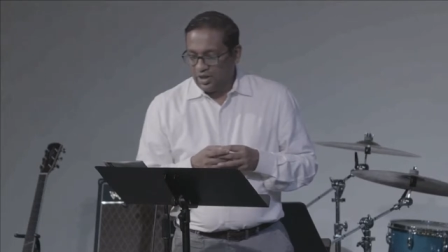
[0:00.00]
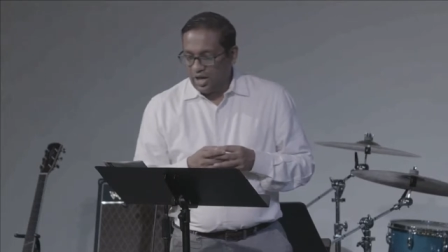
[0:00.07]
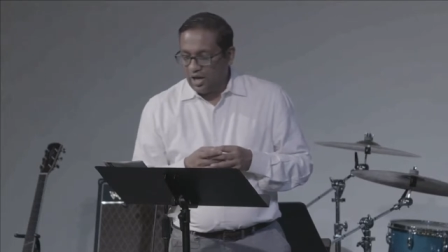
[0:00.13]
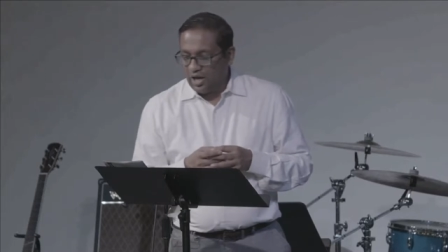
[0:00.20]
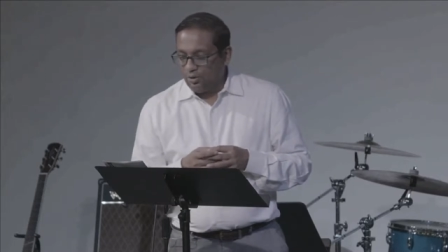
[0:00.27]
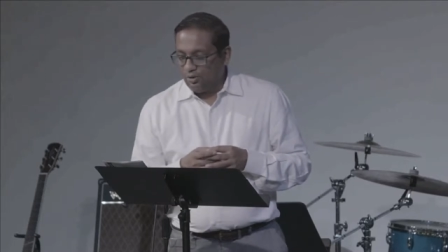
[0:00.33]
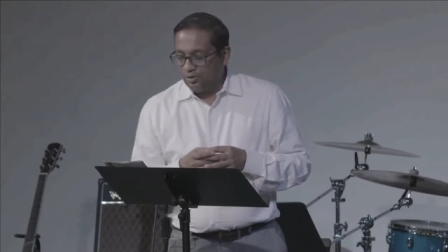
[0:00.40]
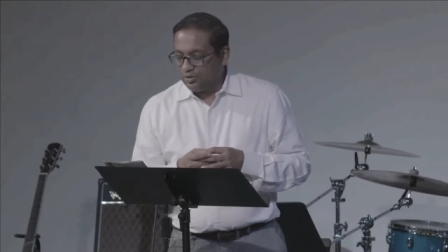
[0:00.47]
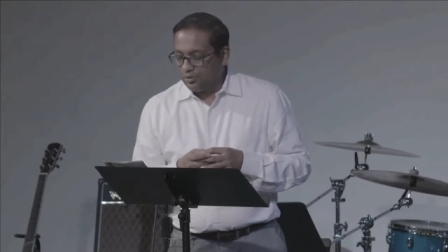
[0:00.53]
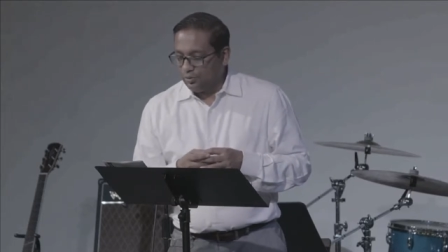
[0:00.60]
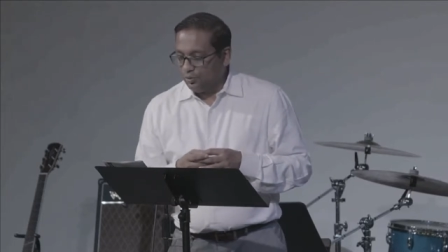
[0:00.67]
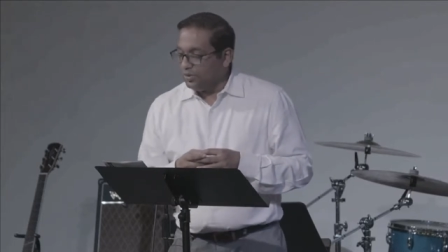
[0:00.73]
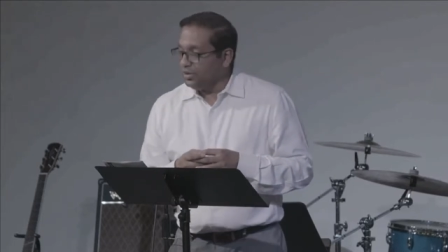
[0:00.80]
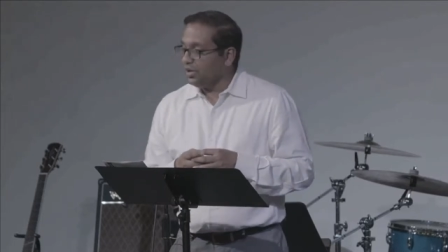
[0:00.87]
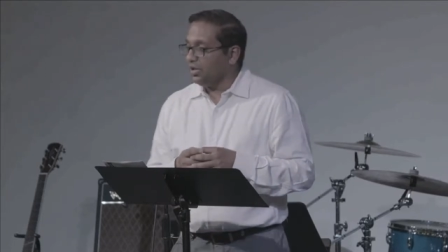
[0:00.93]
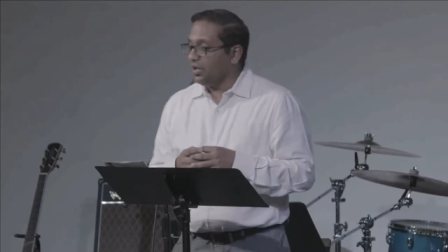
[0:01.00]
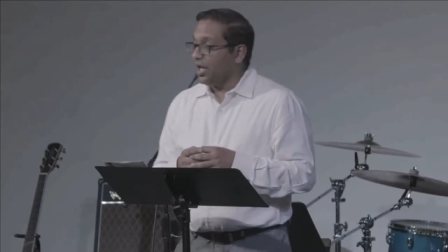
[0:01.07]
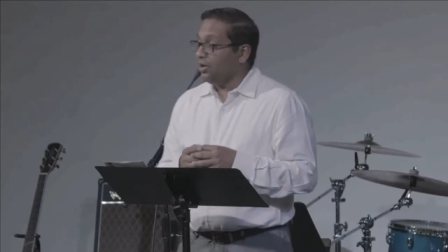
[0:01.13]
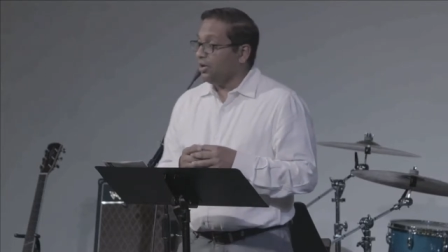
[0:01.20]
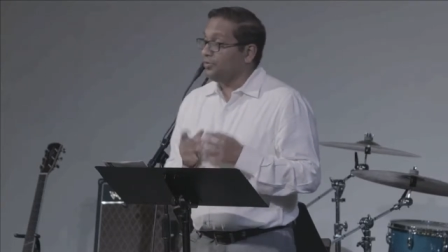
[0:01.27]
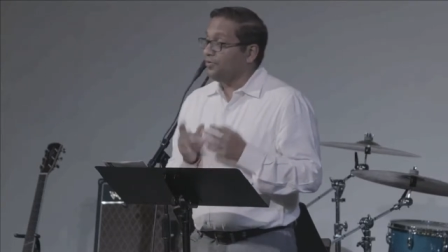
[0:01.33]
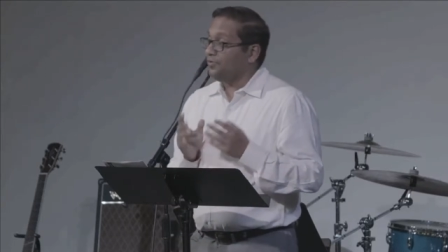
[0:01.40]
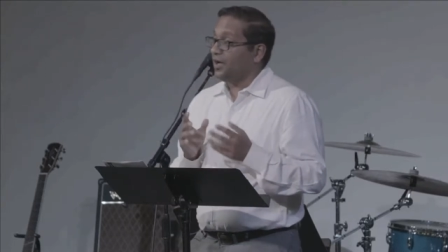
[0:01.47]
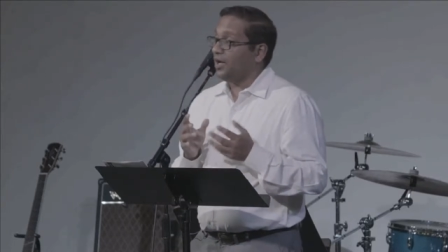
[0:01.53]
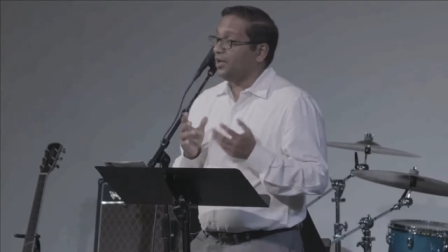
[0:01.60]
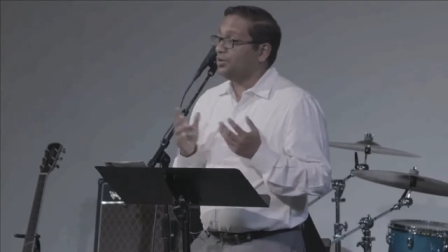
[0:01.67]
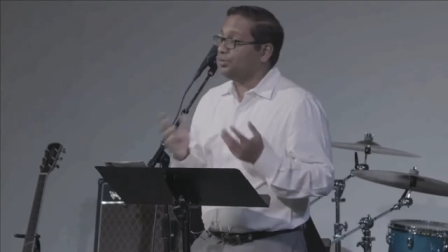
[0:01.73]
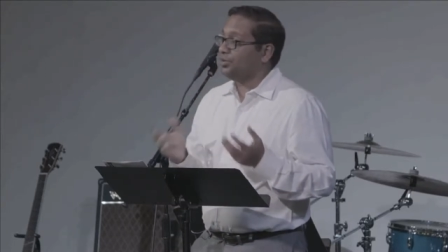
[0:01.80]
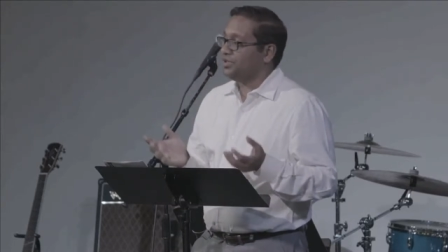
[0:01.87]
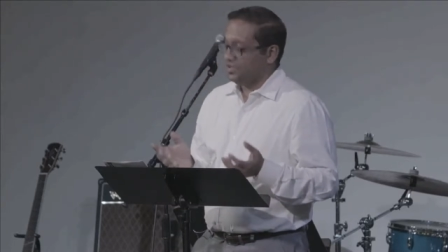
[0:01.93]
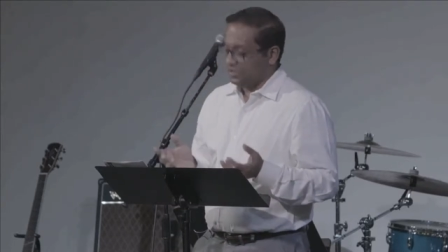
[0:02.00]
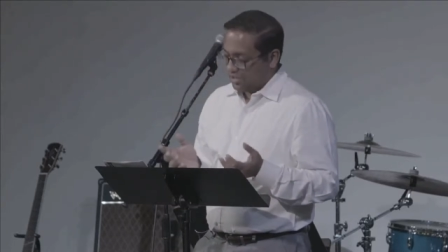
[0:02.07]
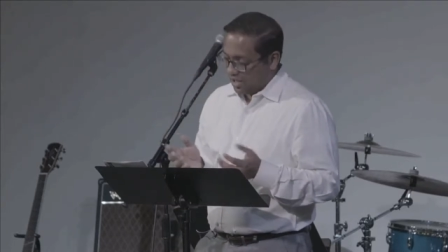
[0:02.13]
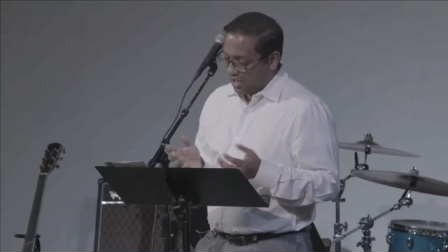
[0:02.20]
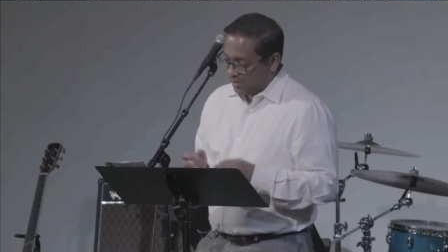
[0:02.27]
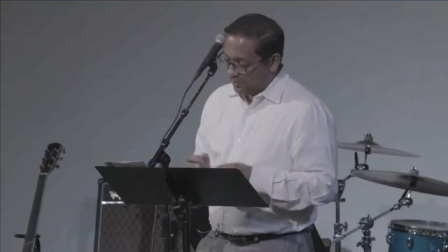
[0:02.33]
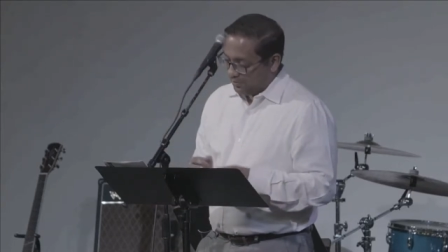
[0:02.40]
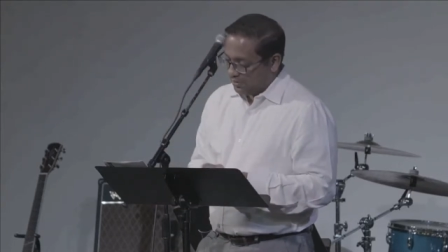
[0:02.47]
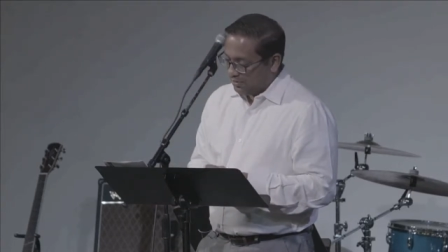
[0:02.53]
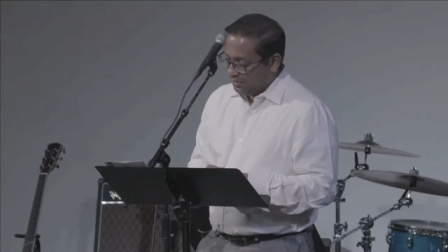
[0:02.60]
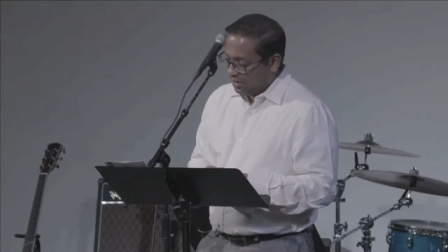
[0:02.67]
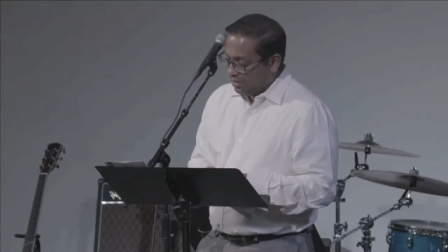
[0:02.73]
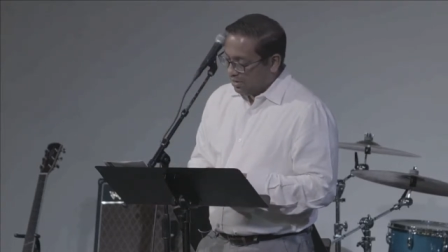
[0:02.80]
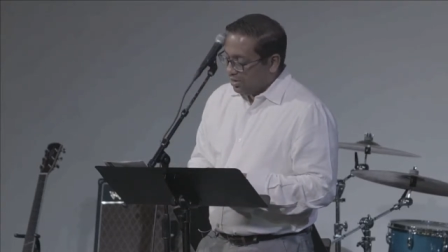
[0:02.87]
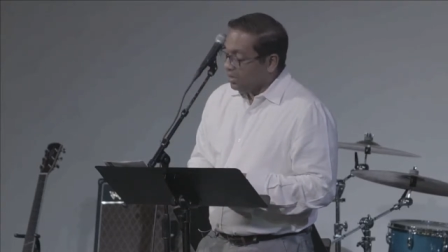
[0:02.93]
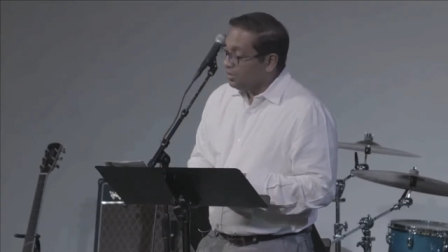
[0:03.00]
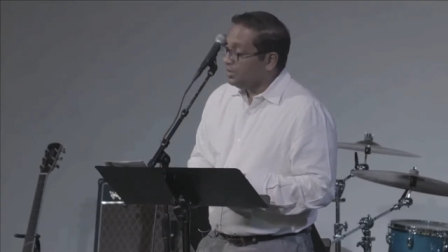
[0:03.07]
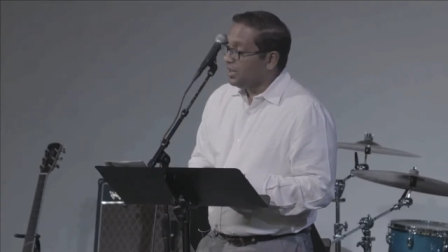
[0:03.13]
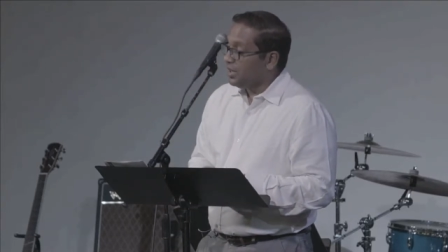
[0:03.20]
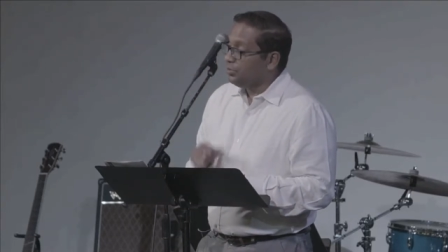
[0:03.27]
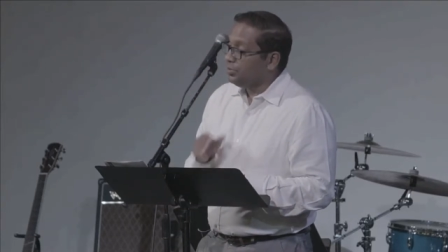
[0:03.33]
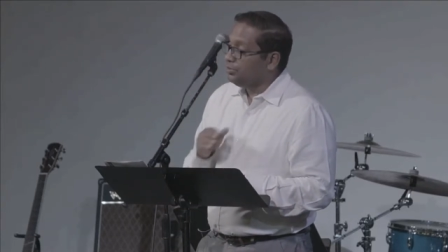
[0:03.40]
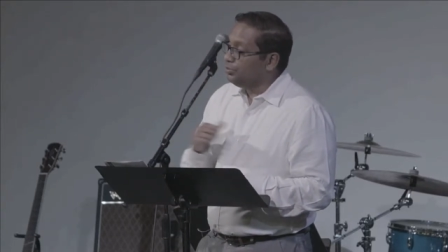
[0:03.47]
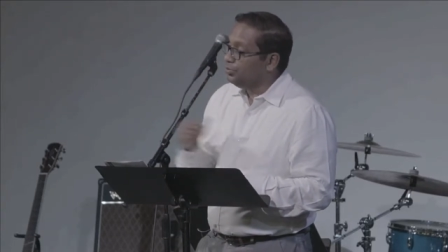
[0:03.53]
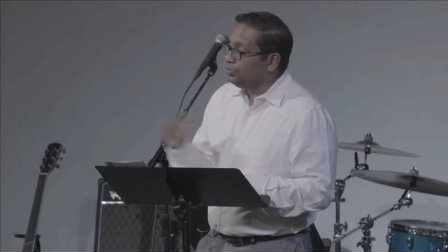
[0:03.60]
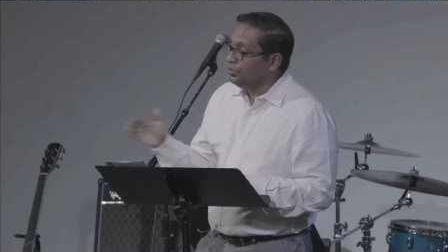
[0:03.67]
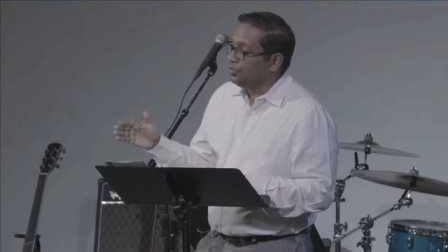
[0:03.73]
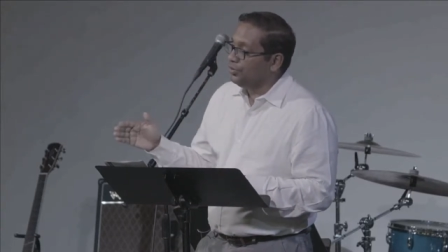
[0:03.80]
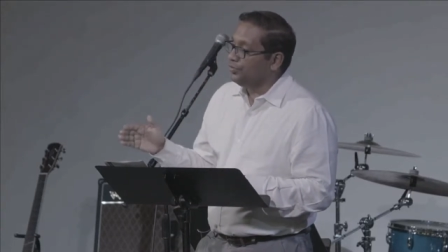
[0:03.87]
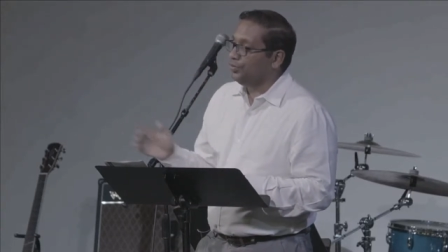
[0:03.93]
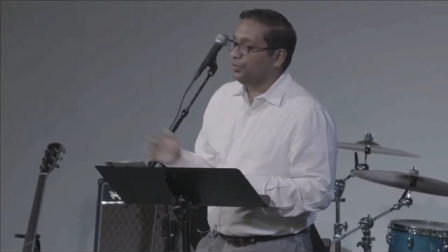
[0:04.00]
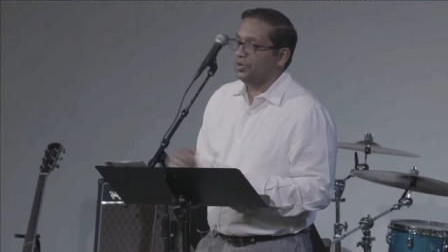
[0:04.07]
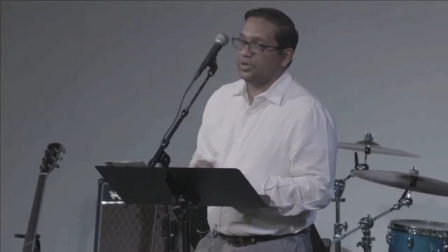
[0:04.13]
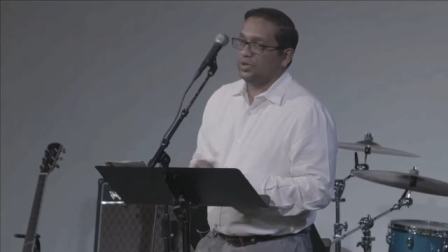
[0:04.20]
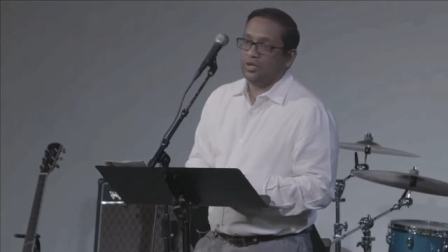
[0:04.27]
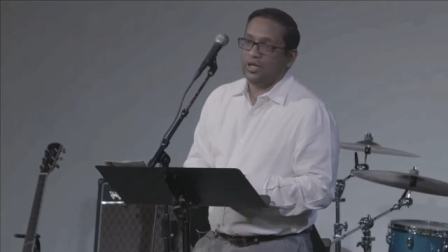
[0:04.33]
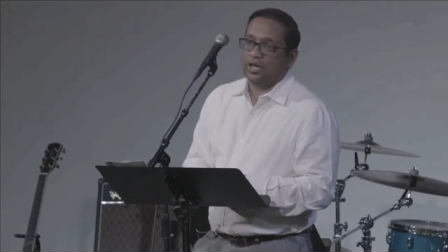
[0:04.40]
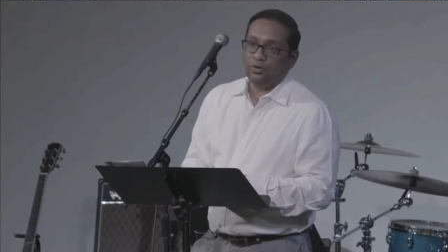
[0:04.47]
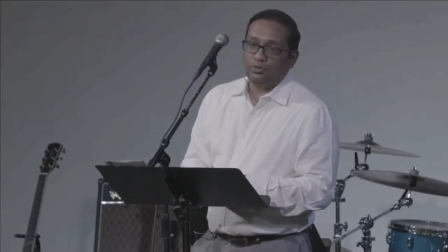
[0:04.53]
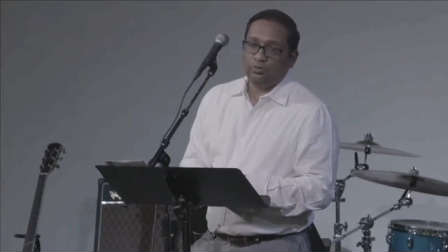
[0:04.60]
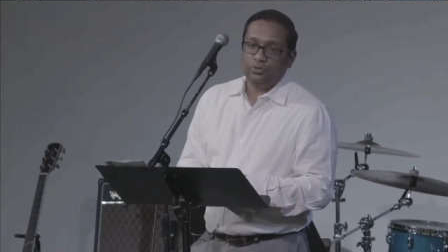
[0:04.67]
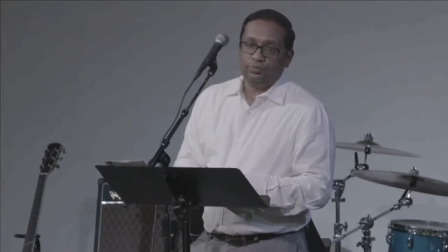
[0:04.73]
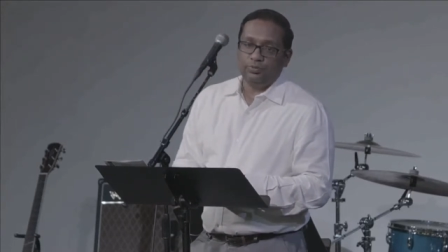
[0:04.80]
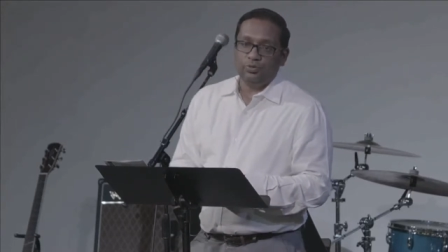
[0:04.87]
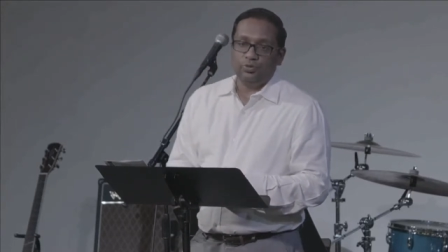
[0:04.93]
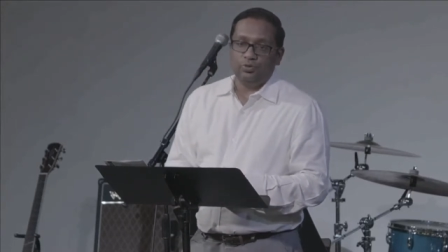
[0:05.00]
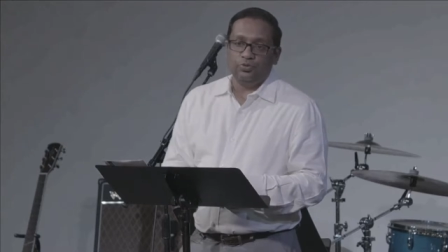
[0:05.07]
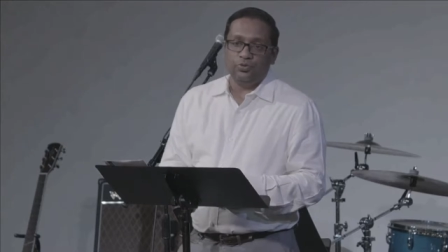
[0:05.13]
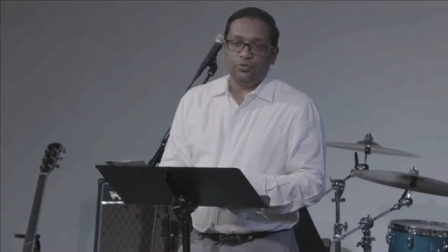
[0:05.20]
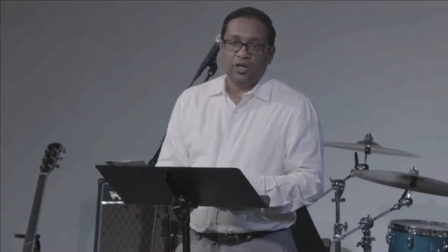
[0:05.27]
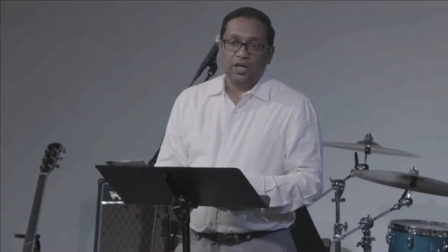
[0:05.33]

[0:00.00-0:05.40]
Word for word: out when the cloud of fire would stop, and they would move when the cloud would move.